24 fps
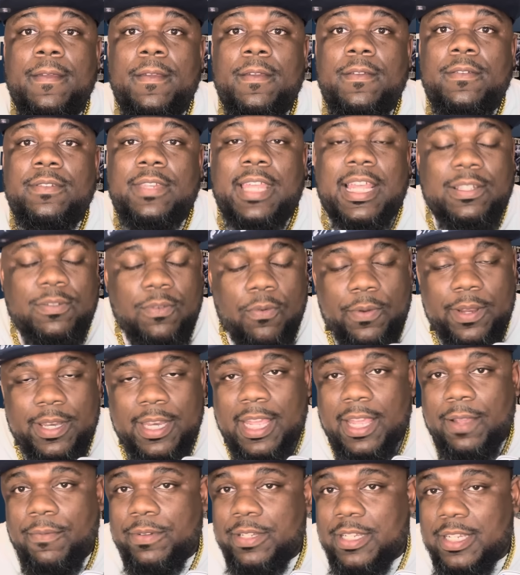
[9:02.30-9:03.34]
That's what we
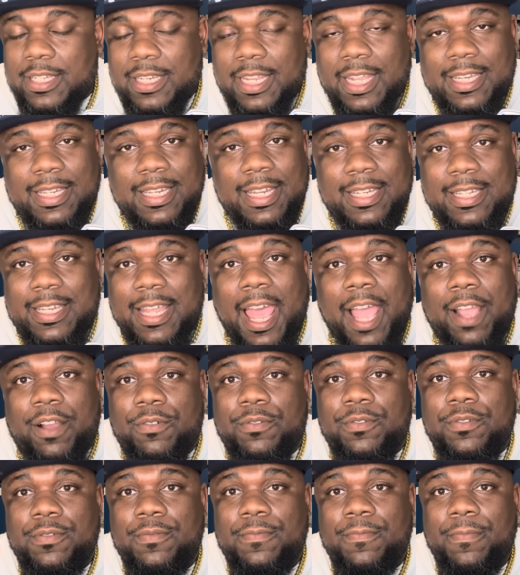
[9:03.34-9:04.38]
need. We just need
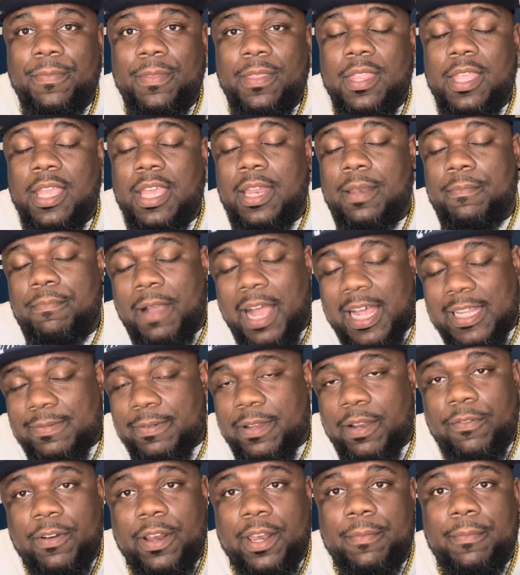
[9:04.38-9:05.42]
D-tackles. And possibly
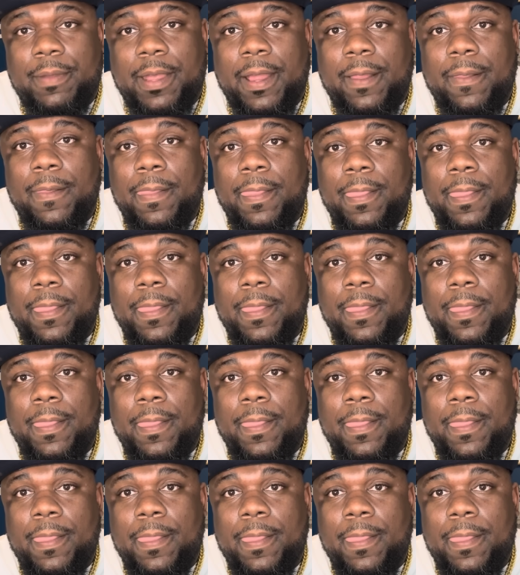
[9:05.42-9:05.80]
a running back.